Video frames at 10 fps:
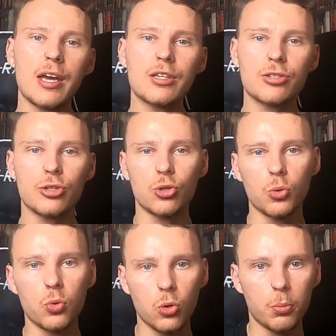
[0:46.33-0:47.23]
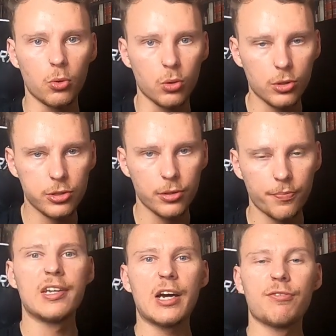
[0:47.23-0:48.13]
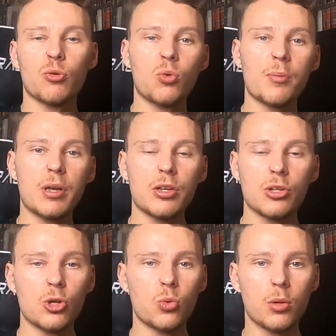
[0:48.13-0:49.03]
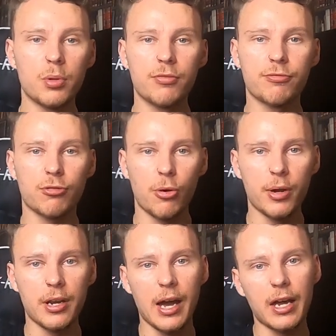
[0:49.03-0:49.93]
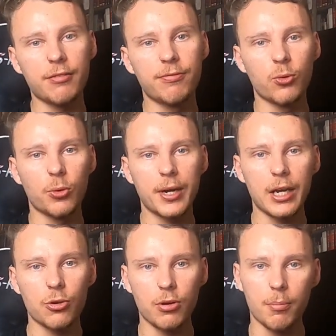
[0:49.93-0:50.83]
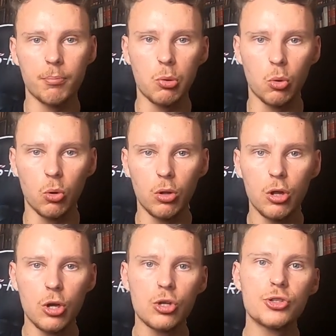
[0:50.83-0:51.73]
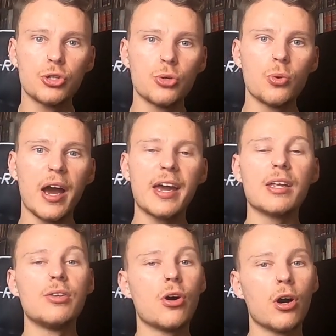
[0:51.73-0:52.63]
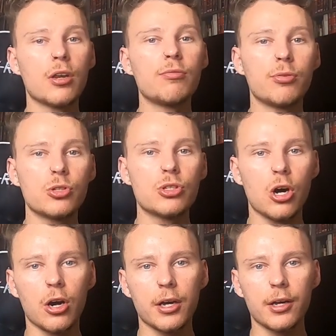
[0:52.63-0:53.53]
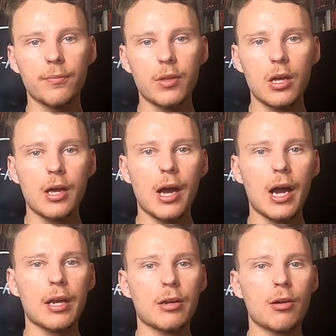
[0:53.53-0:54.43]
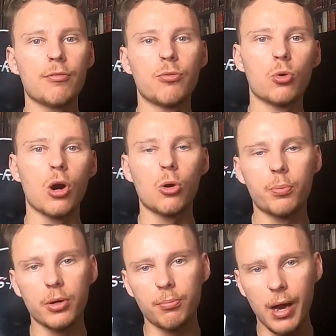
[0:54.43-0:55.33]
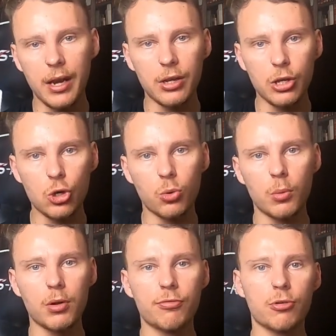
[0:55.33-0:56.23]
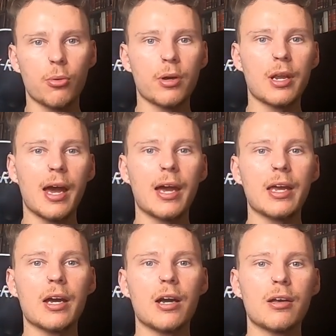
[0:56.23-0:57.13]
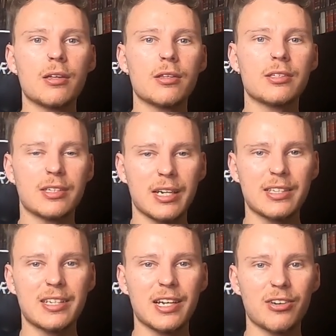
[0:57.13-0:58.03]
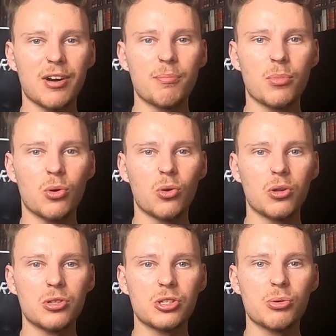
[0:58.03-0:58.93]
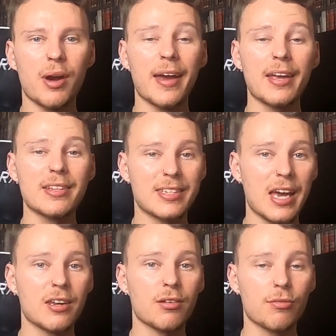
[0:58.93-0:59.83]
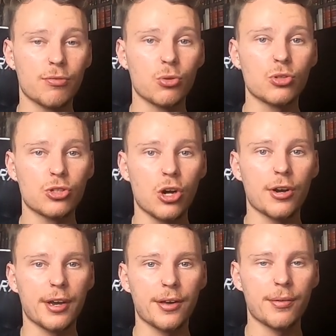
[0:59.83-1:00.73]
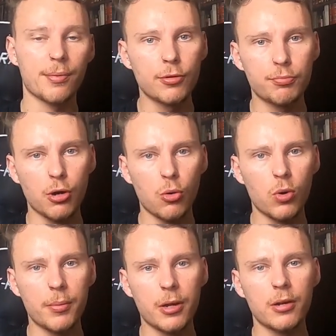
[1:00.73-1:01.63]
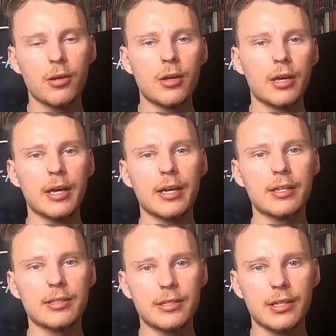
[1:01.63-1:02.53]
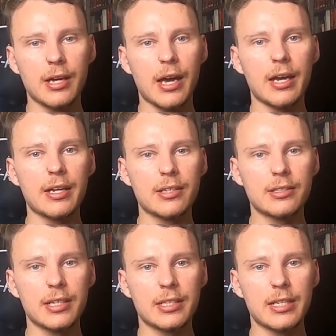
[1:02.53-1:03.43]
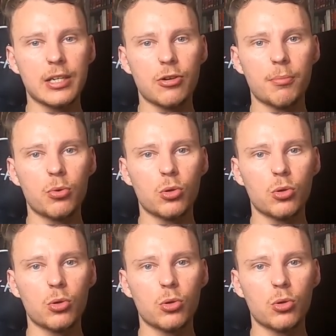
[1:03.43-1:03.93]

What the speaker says: is your wall balls. Now, for women, you will be throwing a 4-kilogram ball to a 9-foot target. And for open men, you will be throwing a 6-kilogram ball to a 10-foot target. For pro women, it is a 6-kilogram